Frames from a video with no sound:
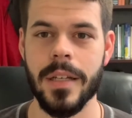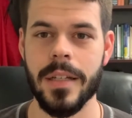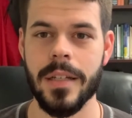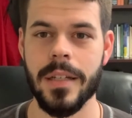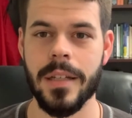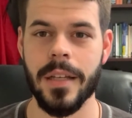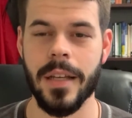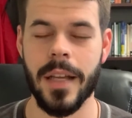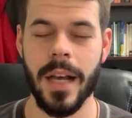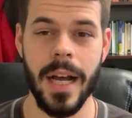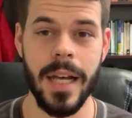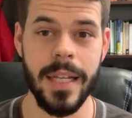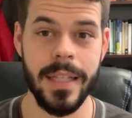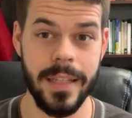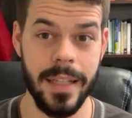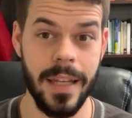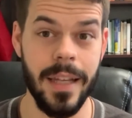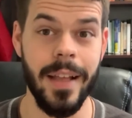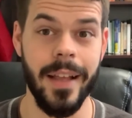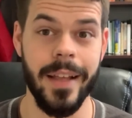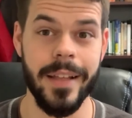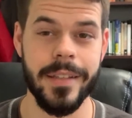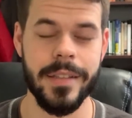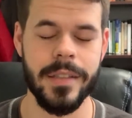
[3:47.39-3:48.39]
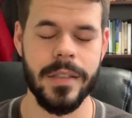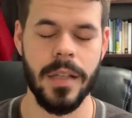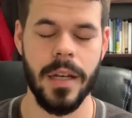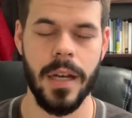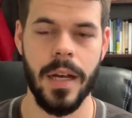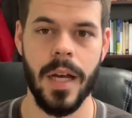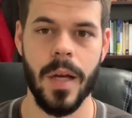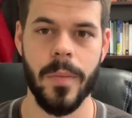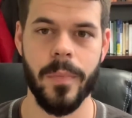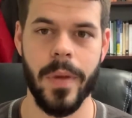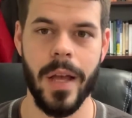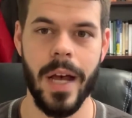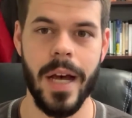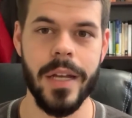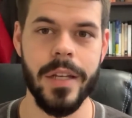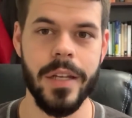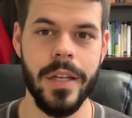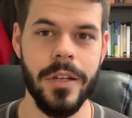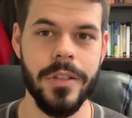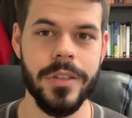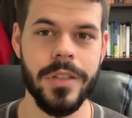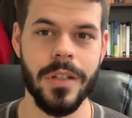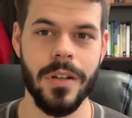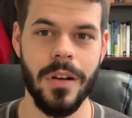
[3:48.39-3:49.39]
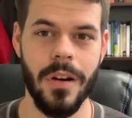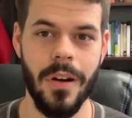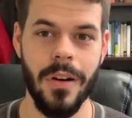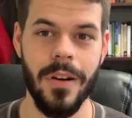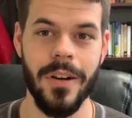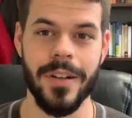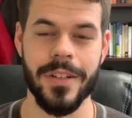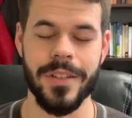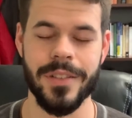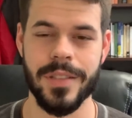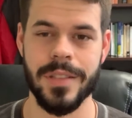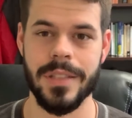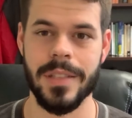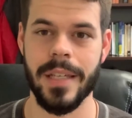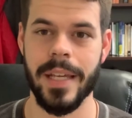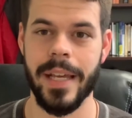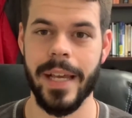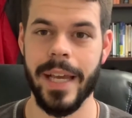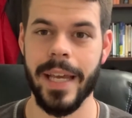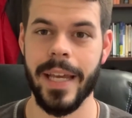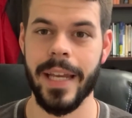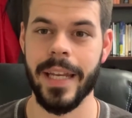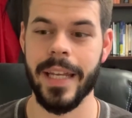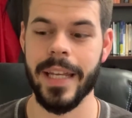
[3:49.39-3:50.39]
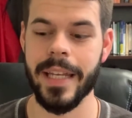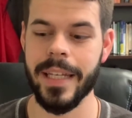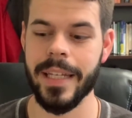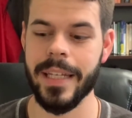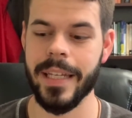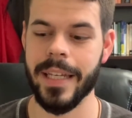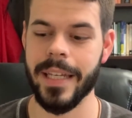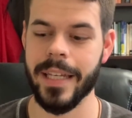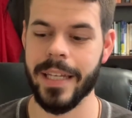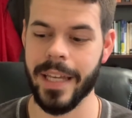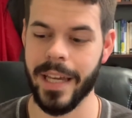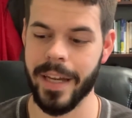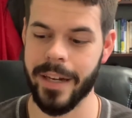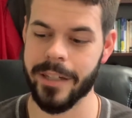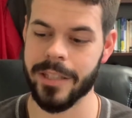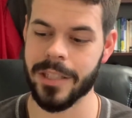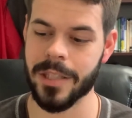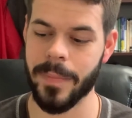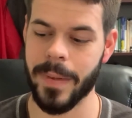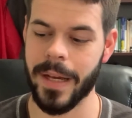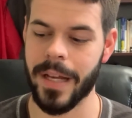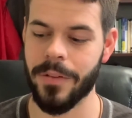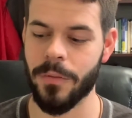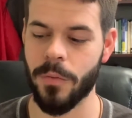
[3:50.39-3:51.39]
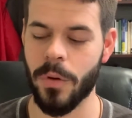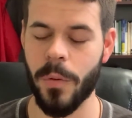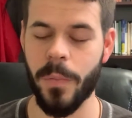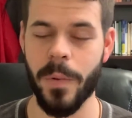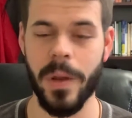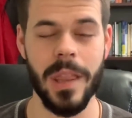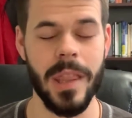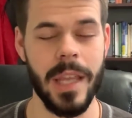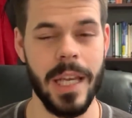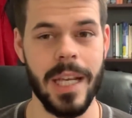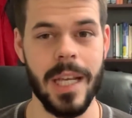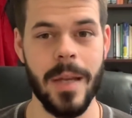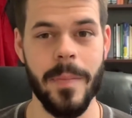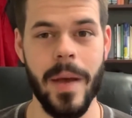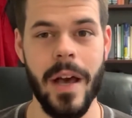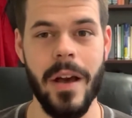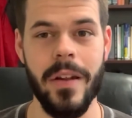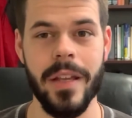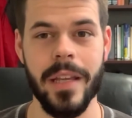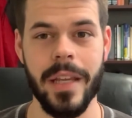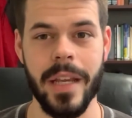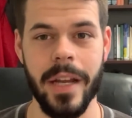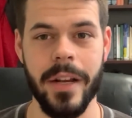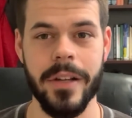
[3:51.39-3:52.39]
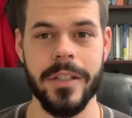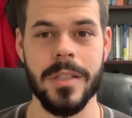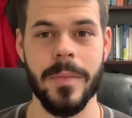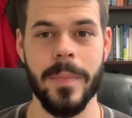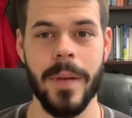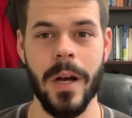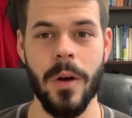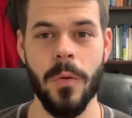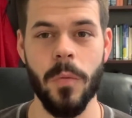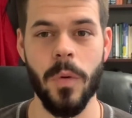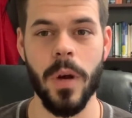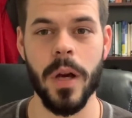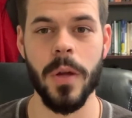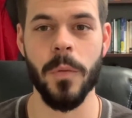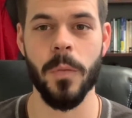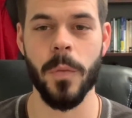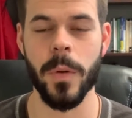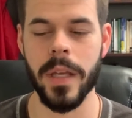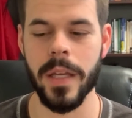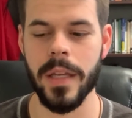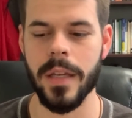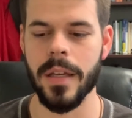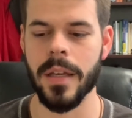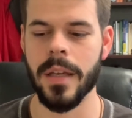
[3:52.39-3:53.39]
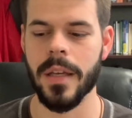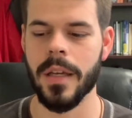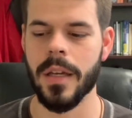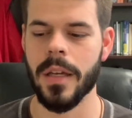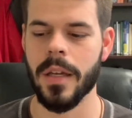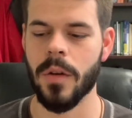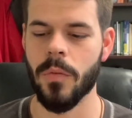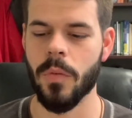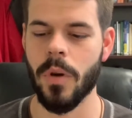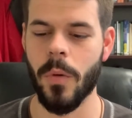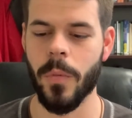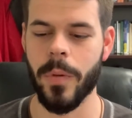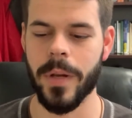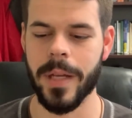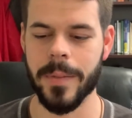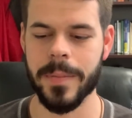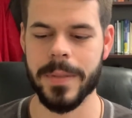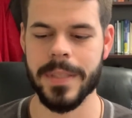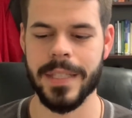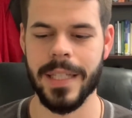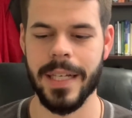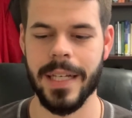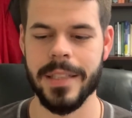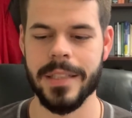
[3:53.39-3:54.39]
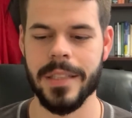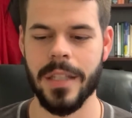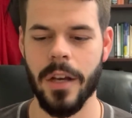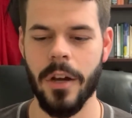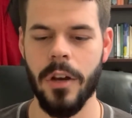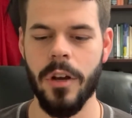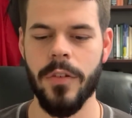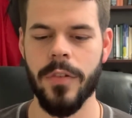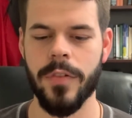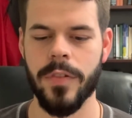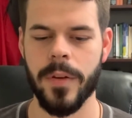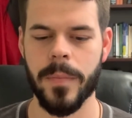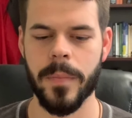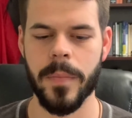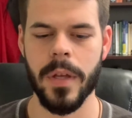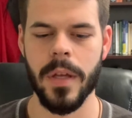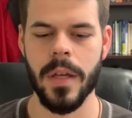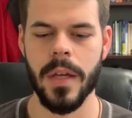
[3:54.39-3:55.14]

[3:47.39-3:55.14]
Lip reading: God does. God knows our hearts, and He cares about what we think about. He cares about what we obsess over.